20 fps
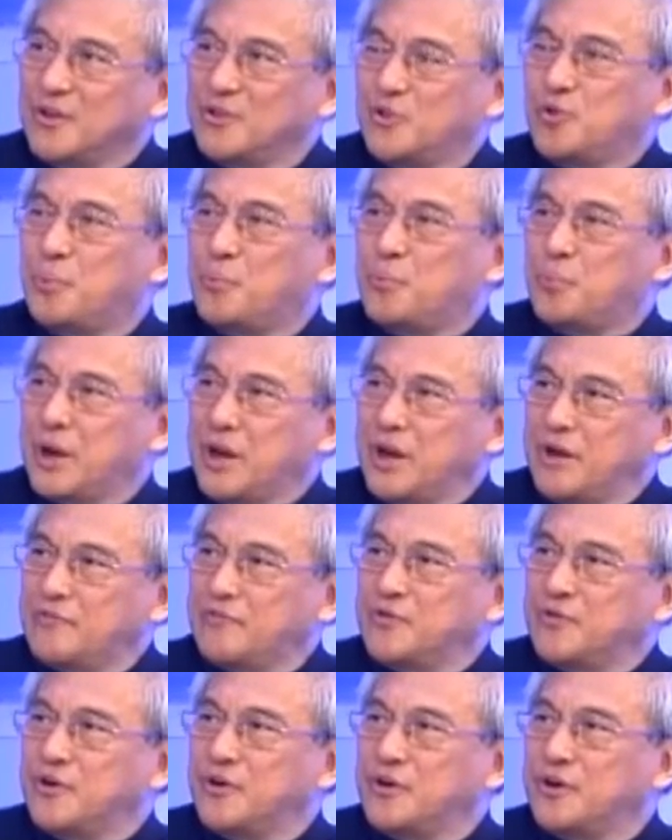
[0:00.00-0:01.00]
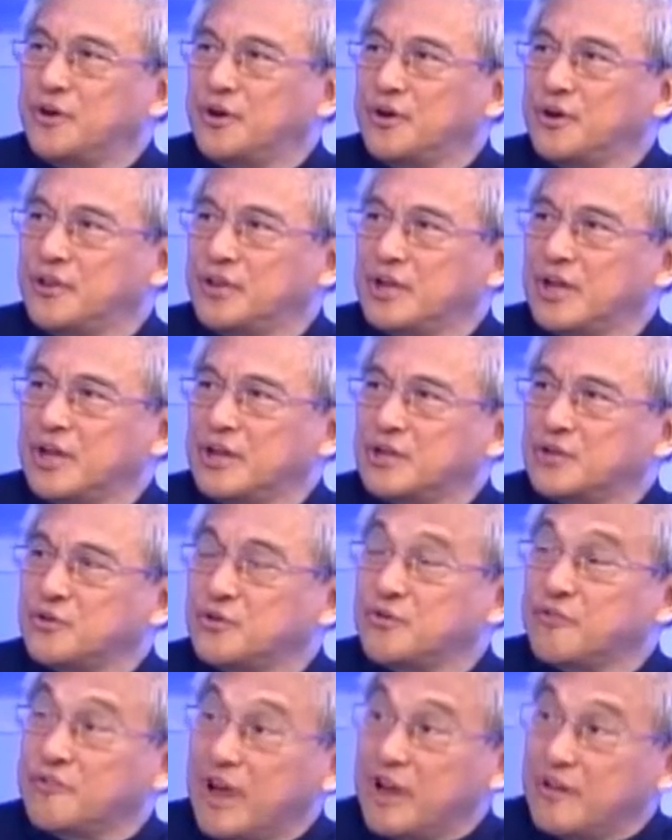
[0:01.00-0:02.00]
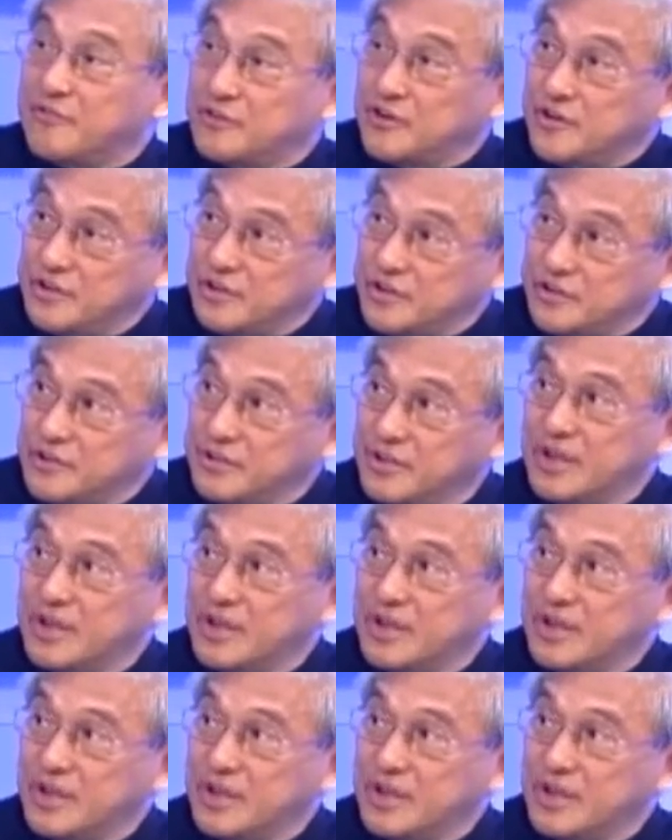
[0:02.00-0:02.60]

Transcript: to pray for the survivors